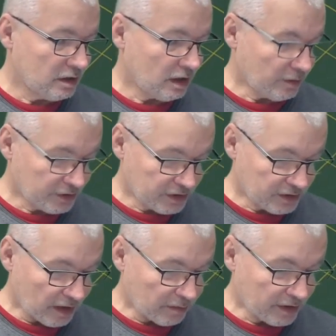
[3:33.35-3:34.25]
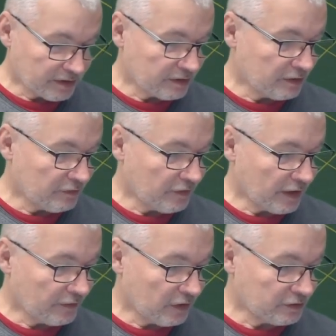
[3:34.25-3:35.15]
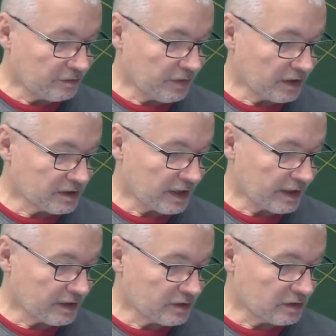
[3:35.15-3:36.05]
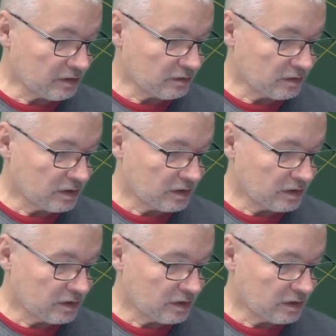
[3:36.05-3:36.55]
we'll just double it to the 500 milliseconds, so